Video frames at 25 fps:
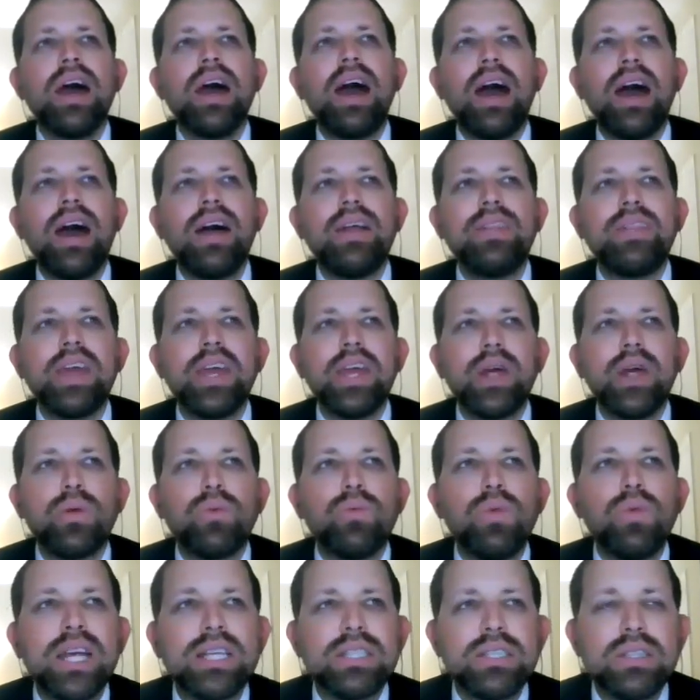They
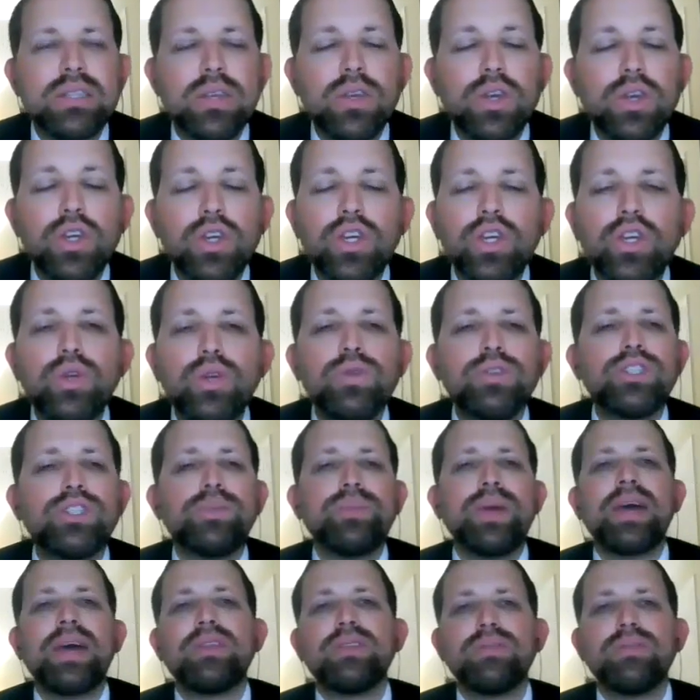arrest a huge
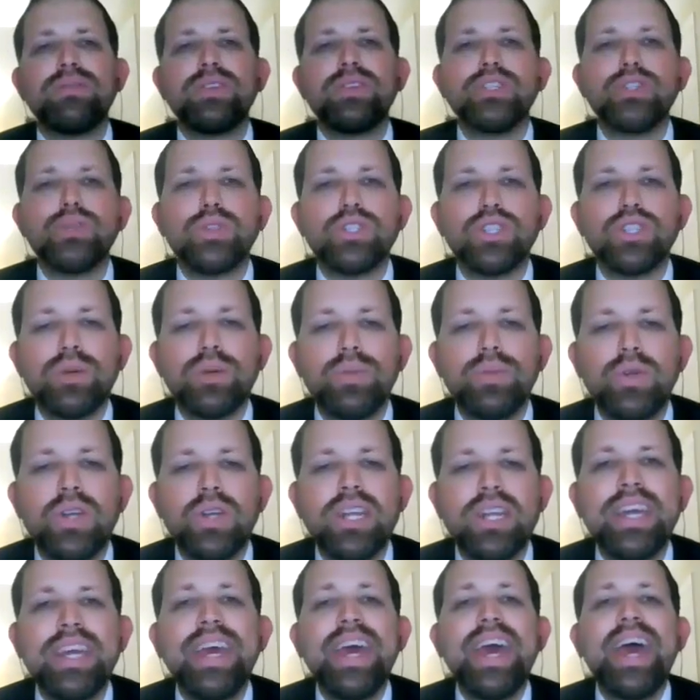amount of the Jewish
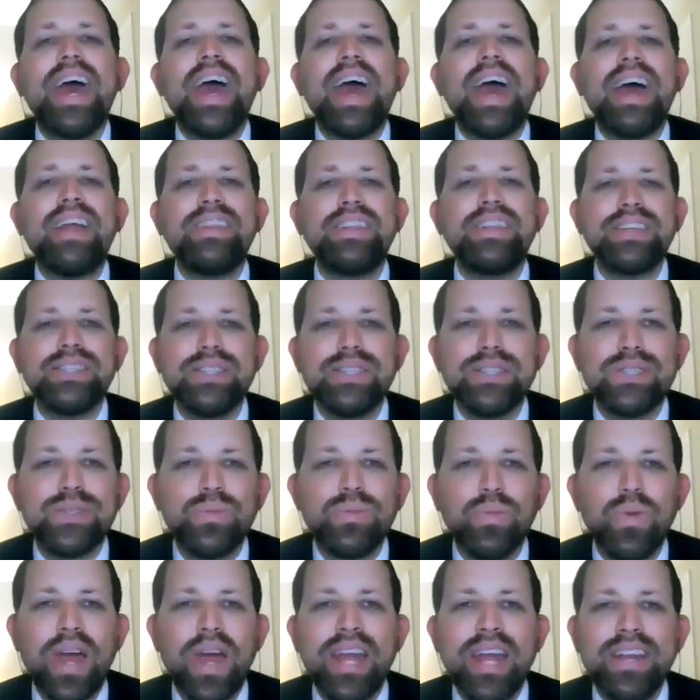community, and this
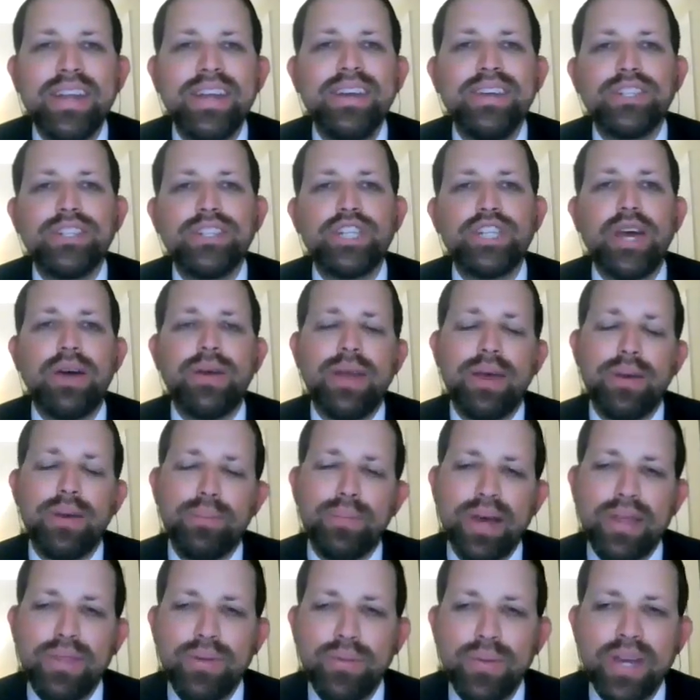is when, shout out
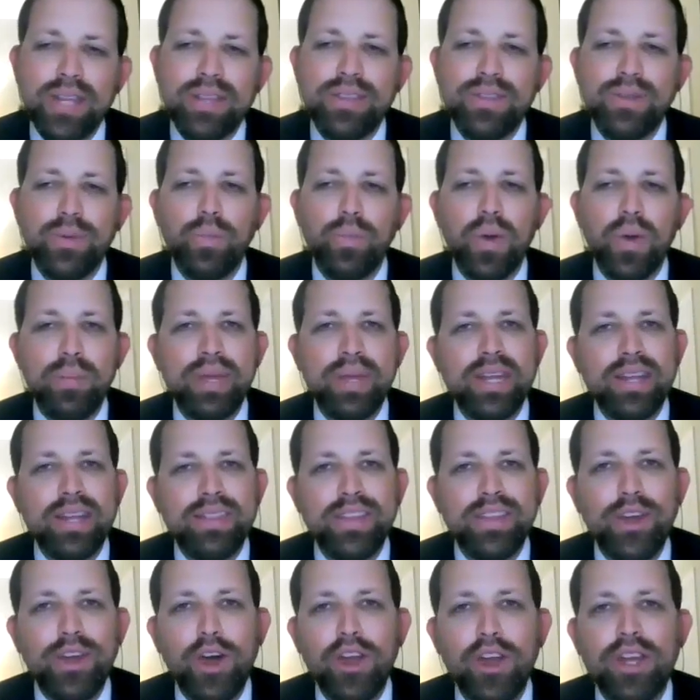by the way to the women in
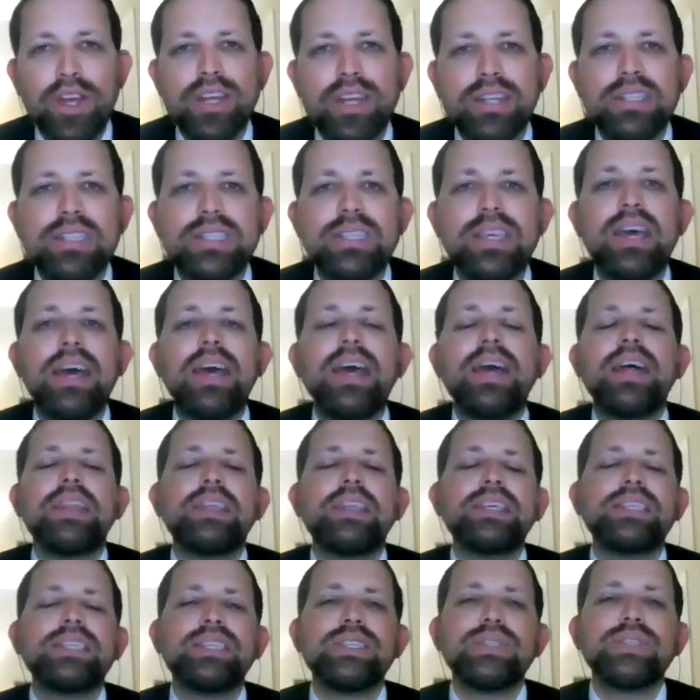the audience,
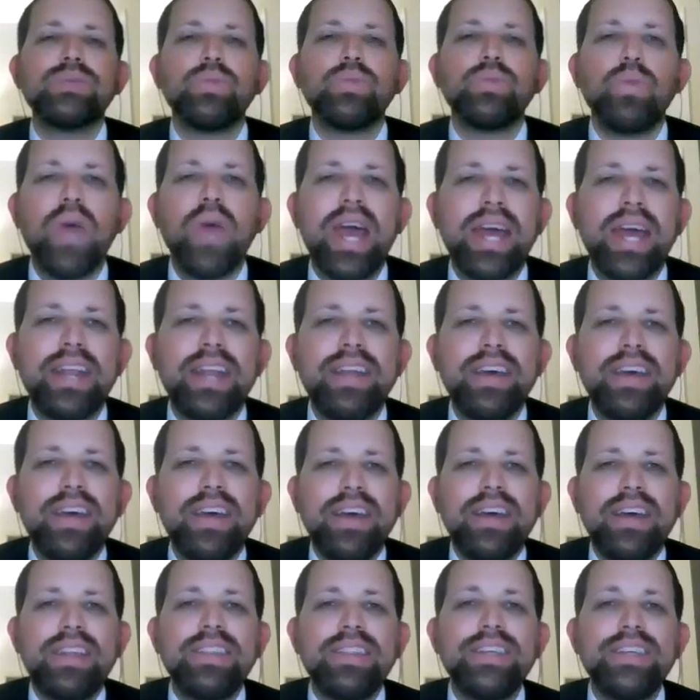this is when
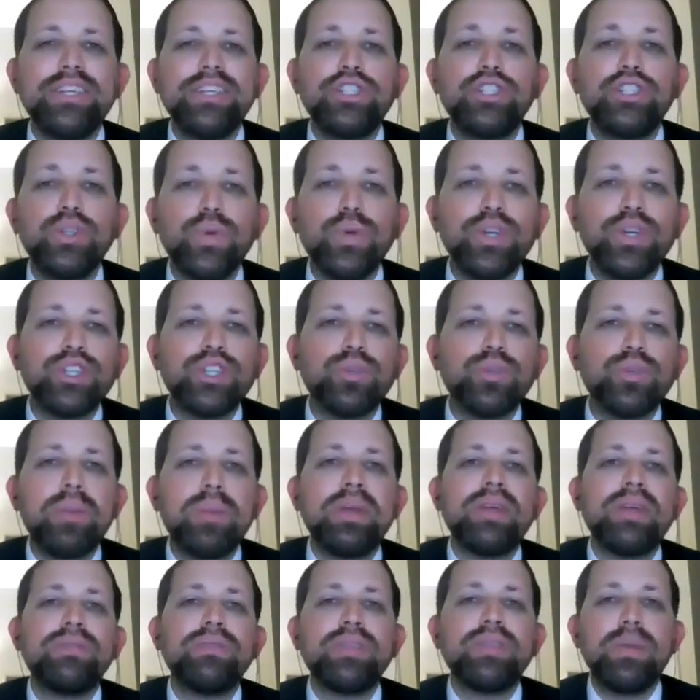the Jewish
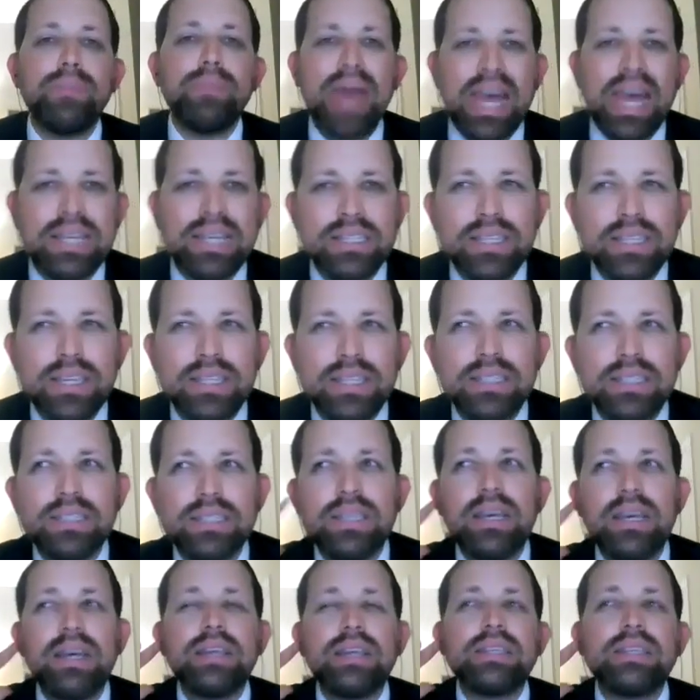women of Damascus
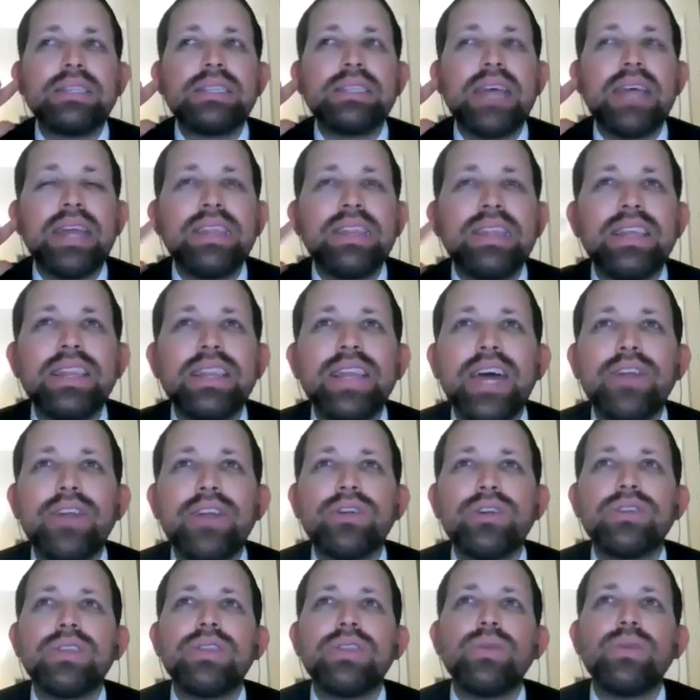send a
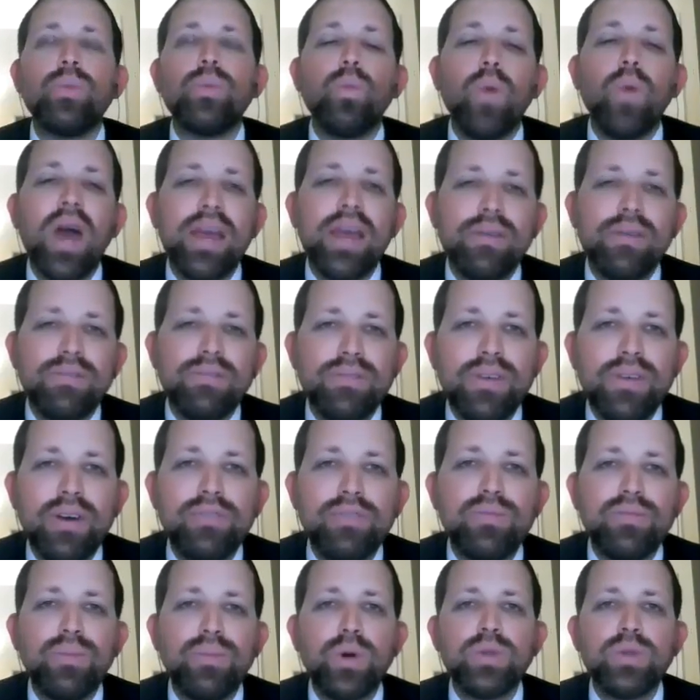letter to the wife
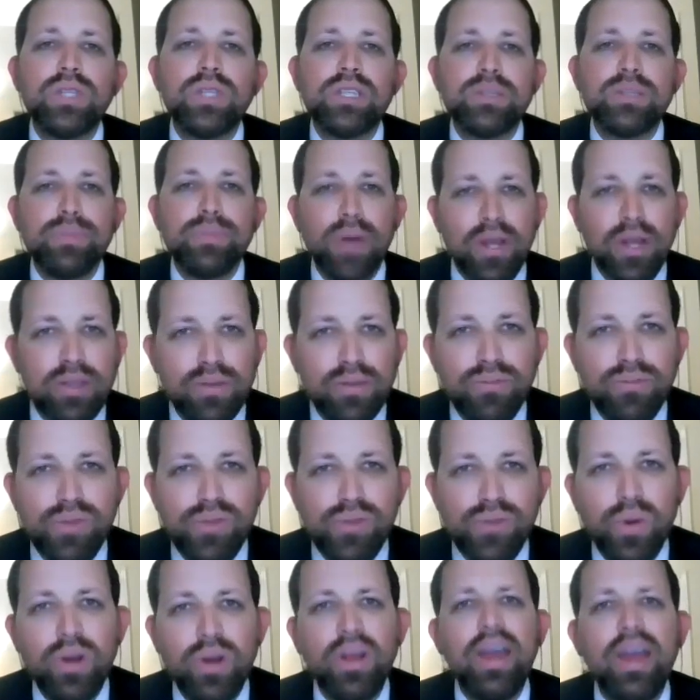of Moses
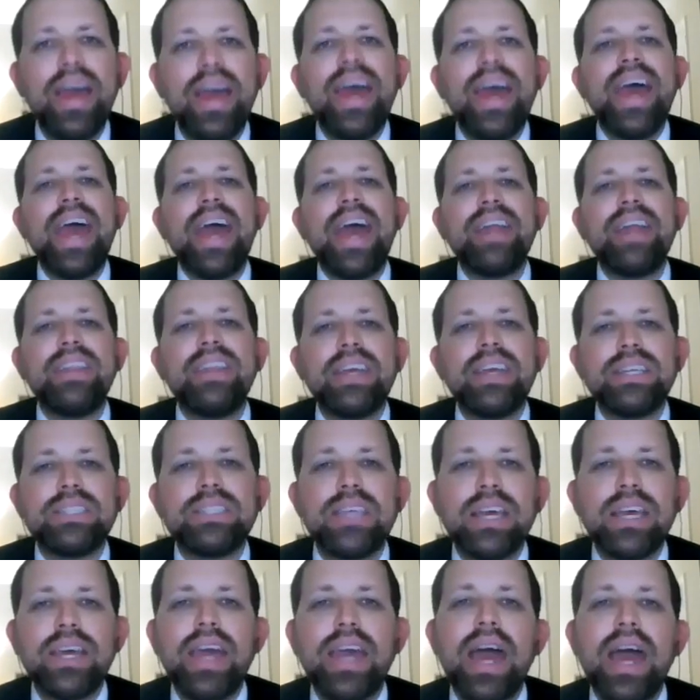Montefiore, and they
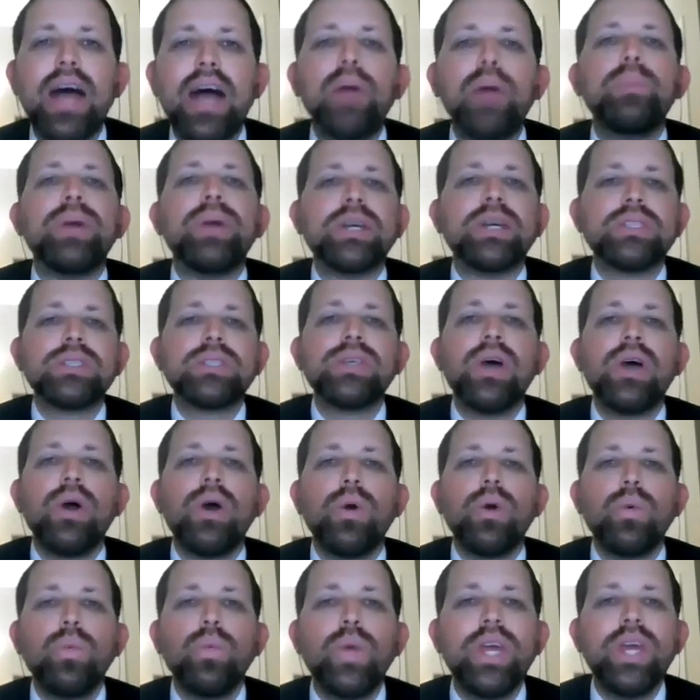say, help us,
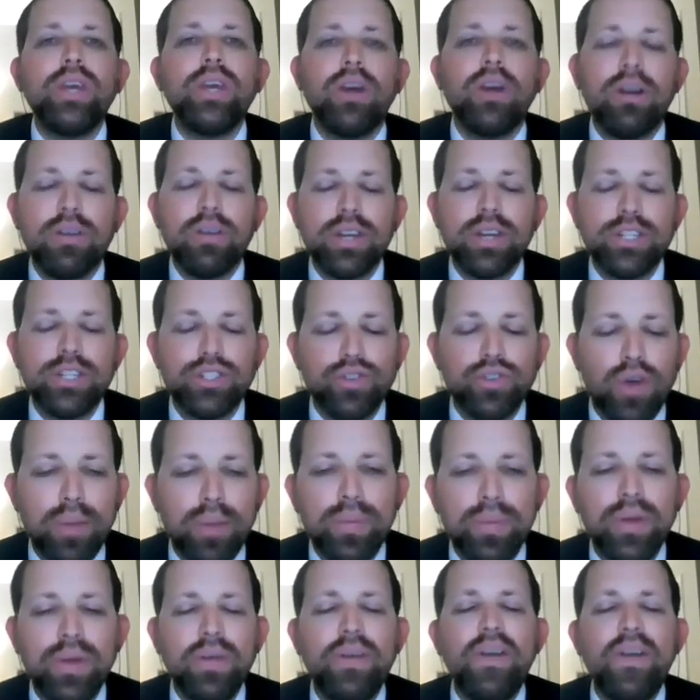we are in
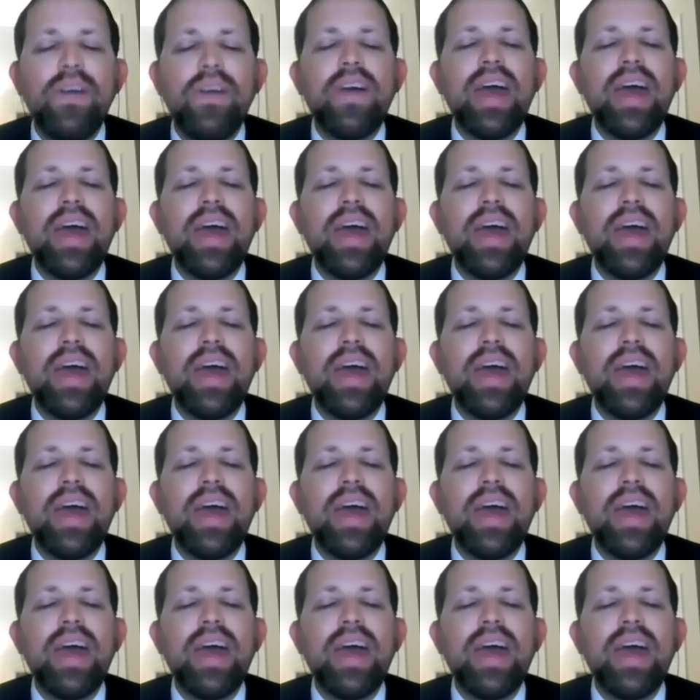trouble.